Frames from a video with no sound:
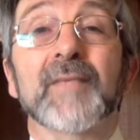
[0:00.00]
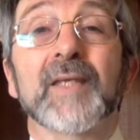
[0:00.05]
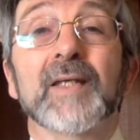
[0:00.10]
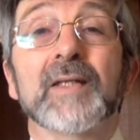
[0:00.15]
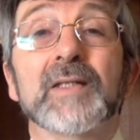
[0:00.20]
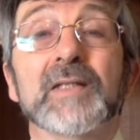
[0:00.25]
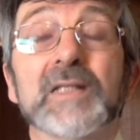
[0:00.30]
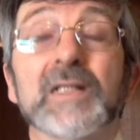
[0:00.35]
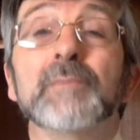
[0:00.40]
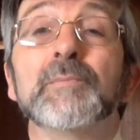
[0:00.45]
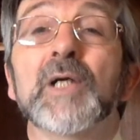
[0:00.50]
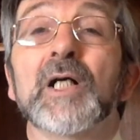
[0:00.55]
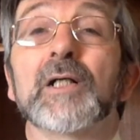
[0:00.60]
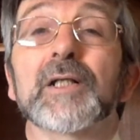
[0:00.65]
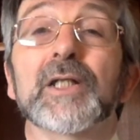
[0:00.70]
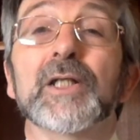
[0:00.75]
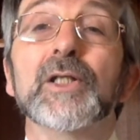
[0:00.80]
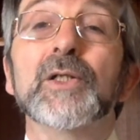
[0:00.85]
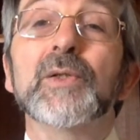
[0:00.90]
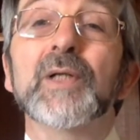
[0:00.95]
Some
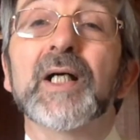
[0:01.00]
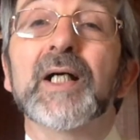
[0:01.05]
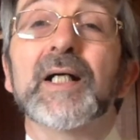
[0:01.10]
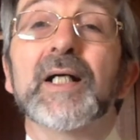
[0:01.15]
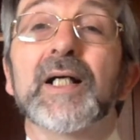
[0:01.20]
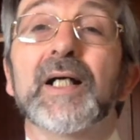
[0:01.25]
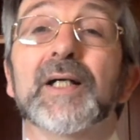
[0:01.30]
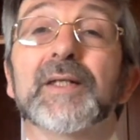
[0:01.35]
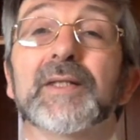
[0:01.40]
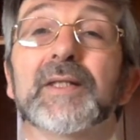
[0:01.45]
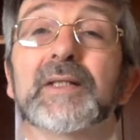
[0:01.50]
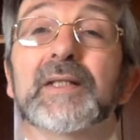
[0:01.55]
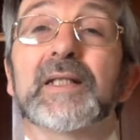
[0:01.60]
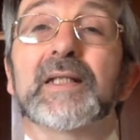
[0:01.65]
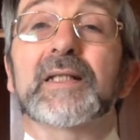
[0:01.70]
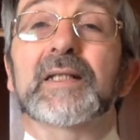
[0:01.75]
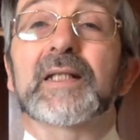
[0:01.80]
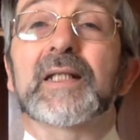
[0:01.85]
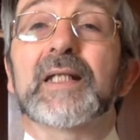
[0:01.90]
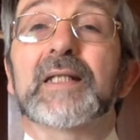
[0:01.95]
argue that
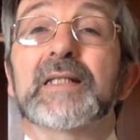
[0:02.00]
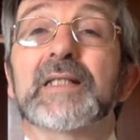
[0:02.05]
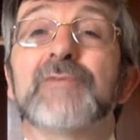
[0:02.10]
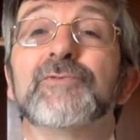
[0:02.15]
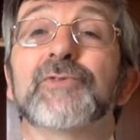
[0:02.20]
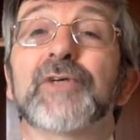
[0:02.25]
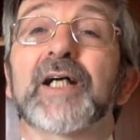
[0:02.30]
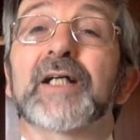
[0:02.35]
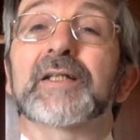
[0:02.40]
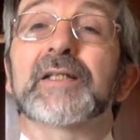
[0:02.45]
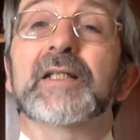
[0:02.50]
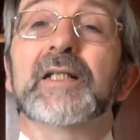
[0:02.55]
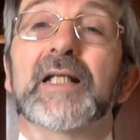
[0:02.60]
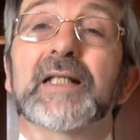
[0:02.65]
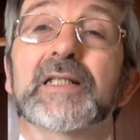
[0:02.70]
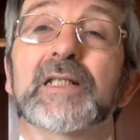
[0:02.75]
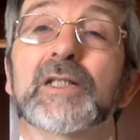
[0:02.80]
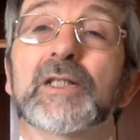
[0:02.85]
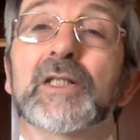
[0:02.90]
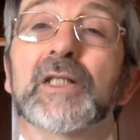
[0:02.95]
it is in fact the
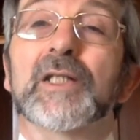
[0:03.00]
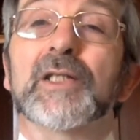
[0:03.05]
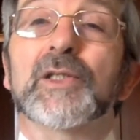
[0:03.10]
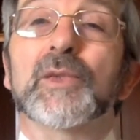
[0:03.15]
letter